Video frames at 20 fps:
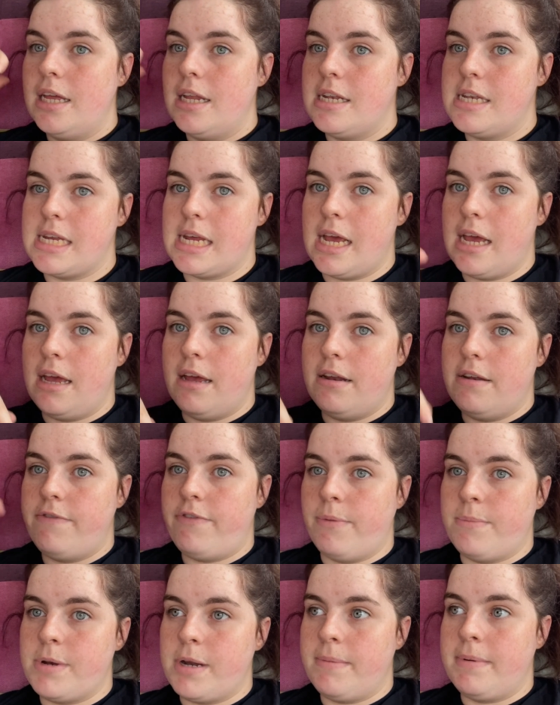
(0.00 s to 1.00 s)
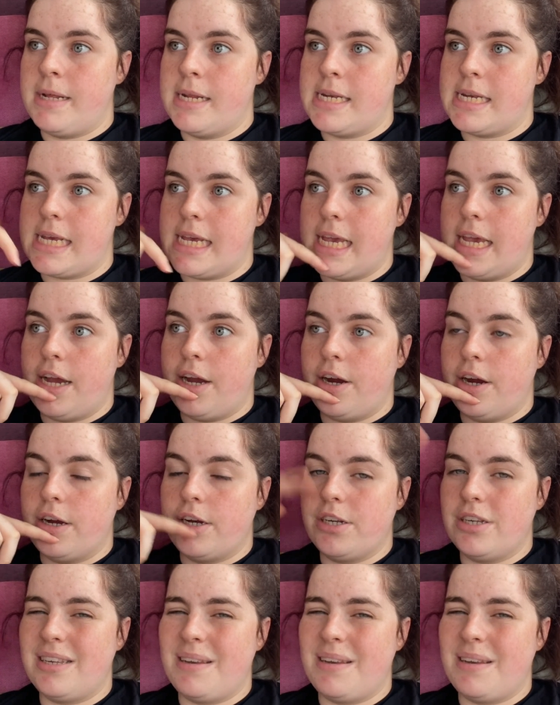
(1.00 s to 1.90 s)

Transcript: to from Dublin to here are just